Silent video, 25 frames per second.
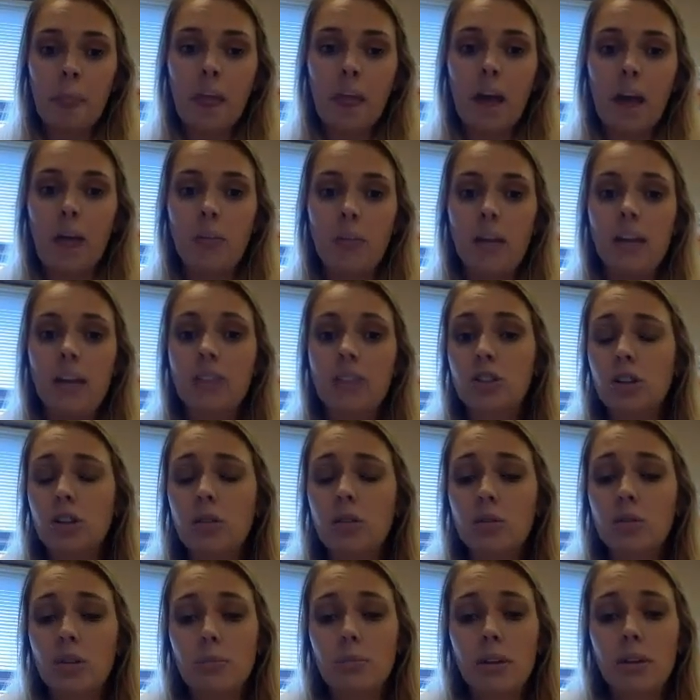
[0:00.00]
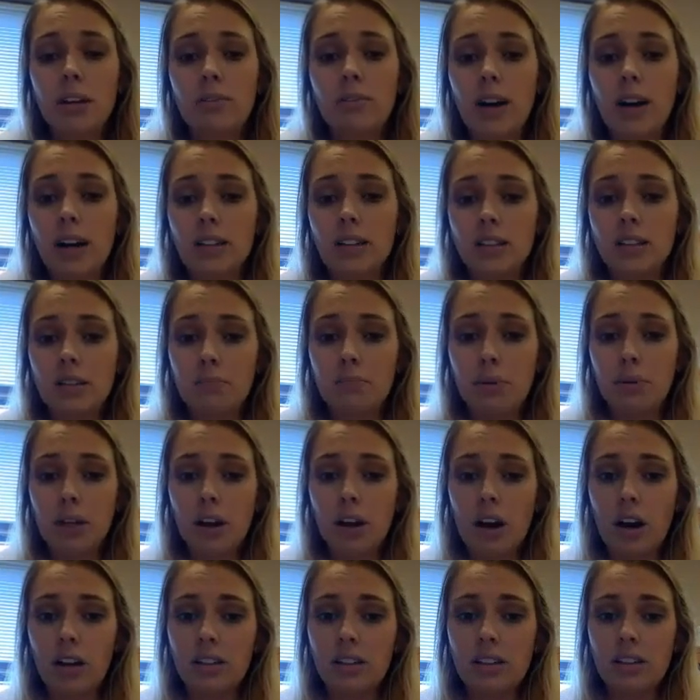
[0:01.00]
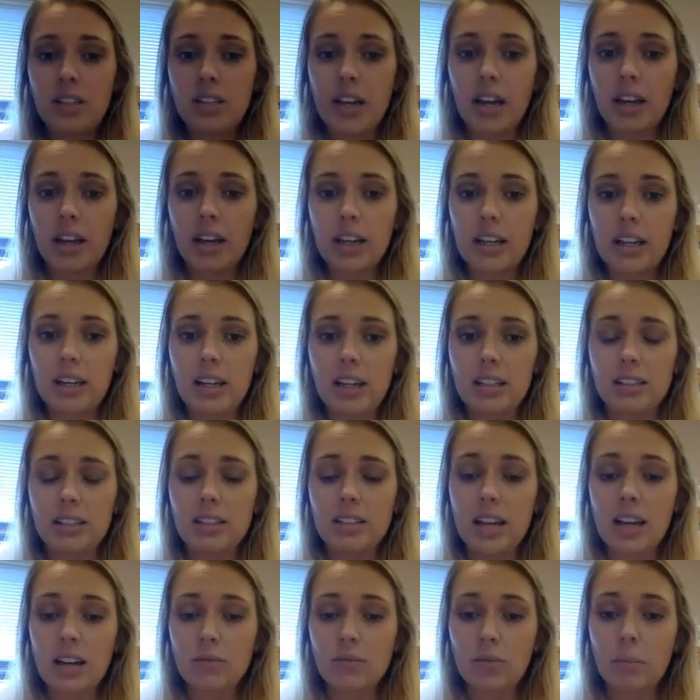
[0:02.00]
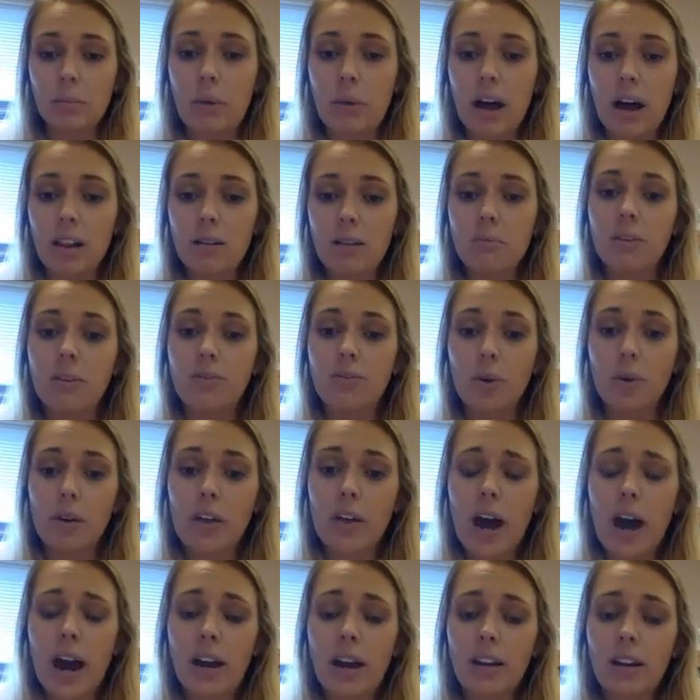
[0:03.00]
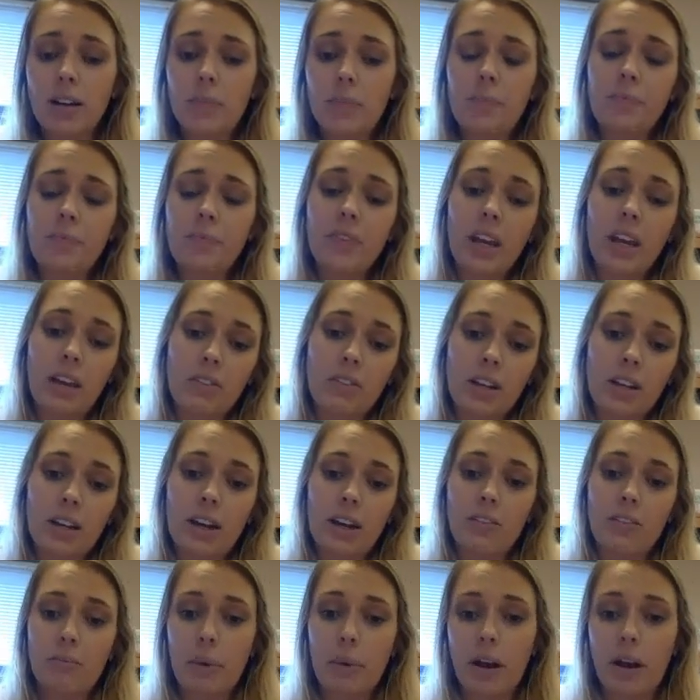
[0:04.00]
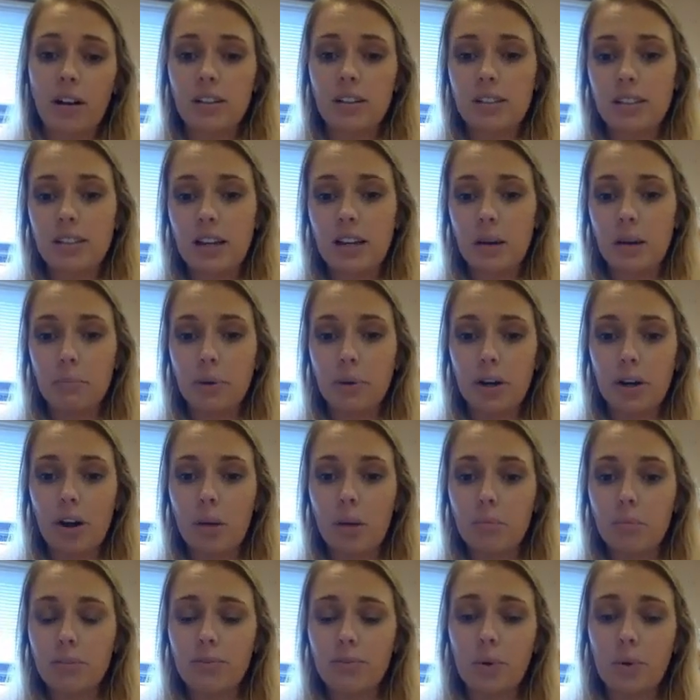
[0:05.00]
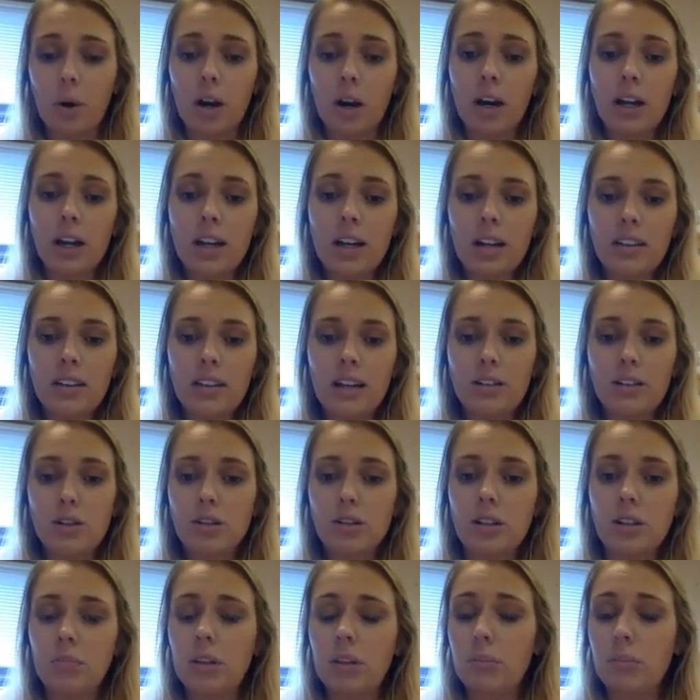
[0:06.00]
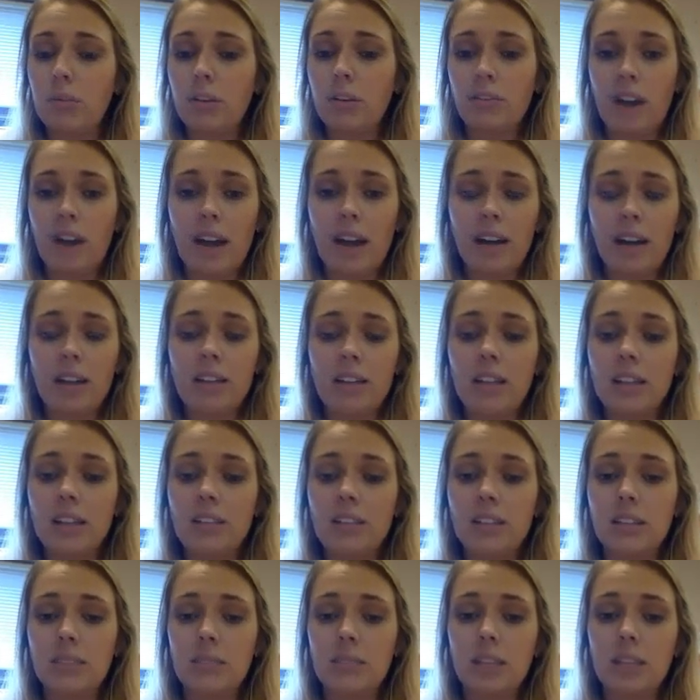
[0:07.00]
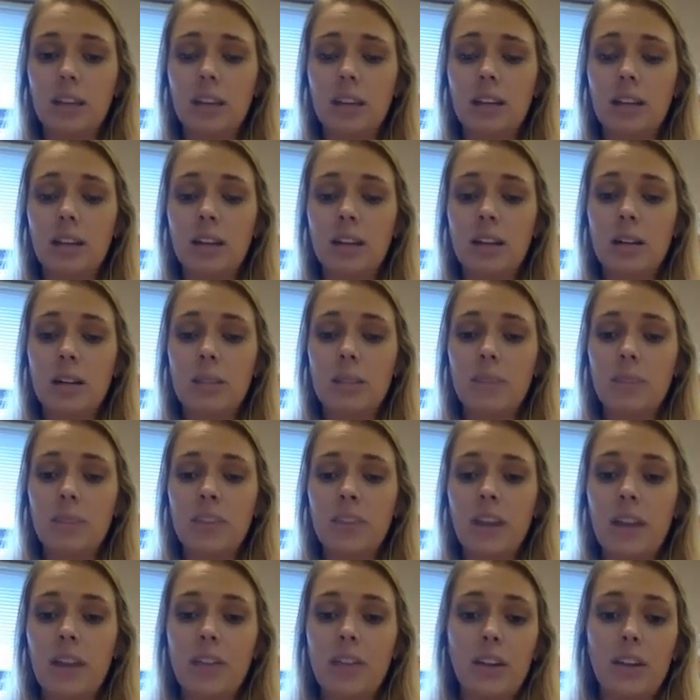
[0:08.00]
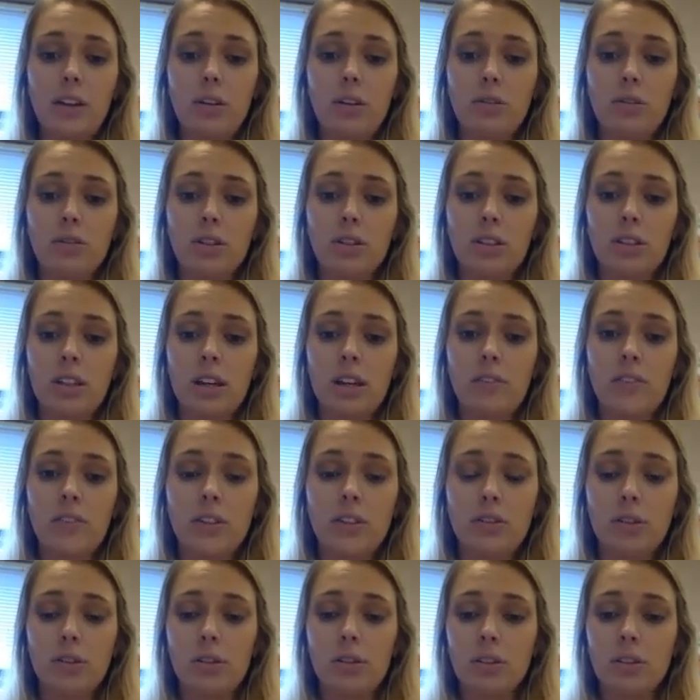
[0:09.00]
And students would be advised to put on tick and insect repellent before the hike, even if parents didn't put it on before. That's just something provided. That's something that I think you should give